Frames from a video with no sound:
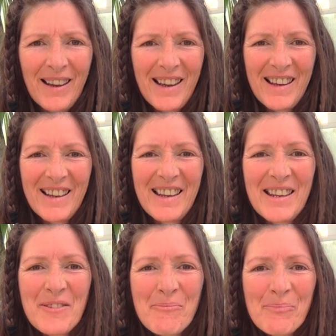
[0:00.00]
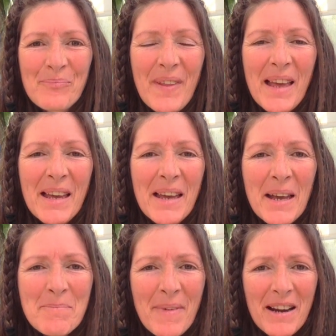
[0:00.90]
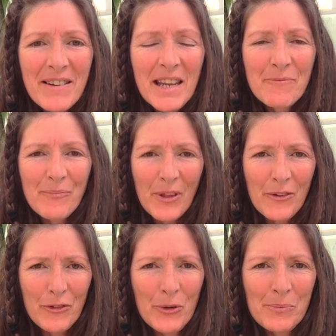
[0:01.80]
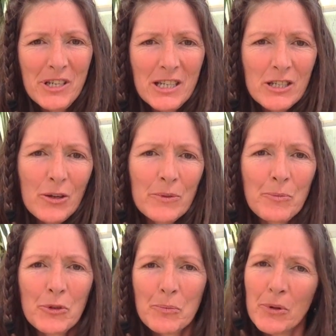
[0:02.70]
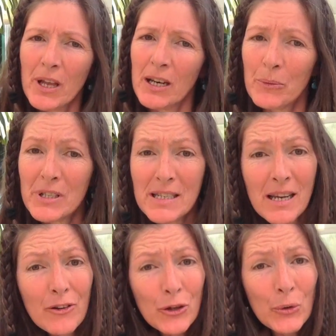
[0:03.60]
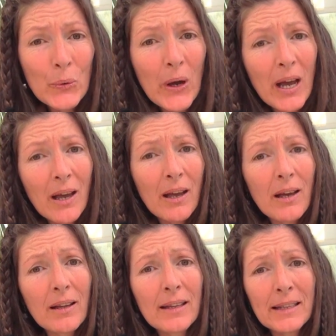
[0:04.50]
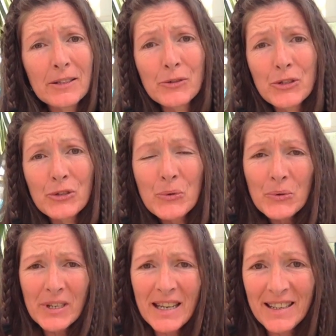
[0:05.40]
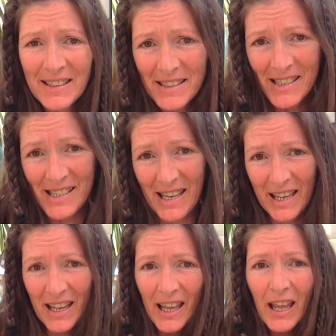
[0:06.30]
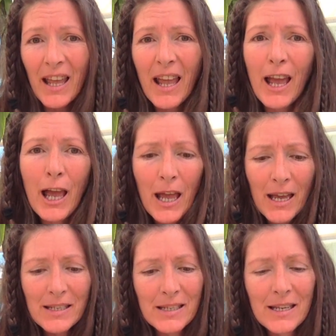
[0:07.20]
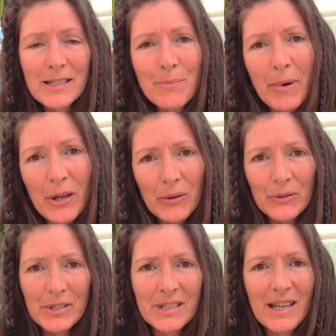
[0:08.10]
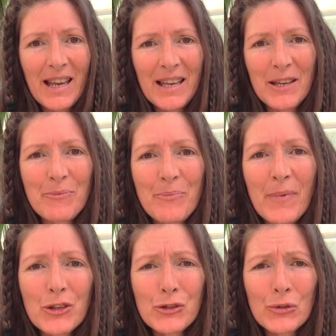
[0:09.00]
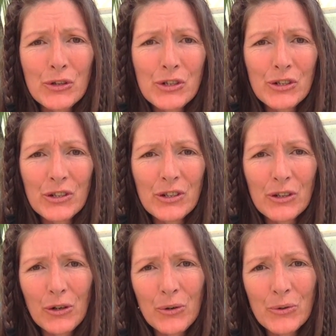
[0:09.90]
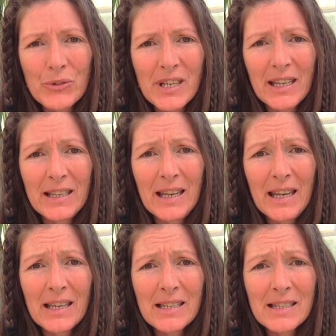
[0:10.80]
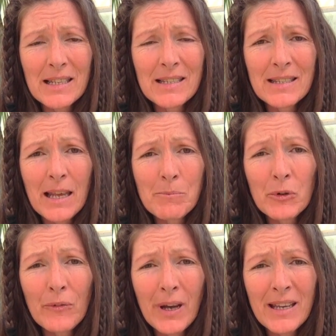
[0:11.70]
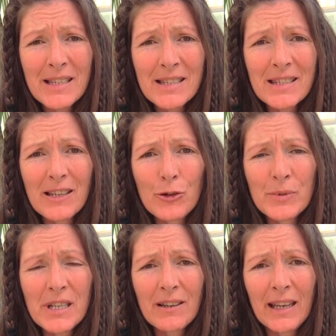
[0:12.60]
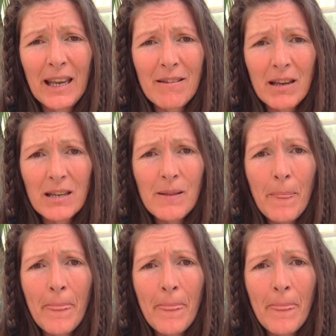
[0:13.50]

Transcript: Hi, I'm Mairi from Change is Always Possible, and I want to tell you a little story today. And it's about a doctor called Ignaz Semmelweis, who was Hungarian,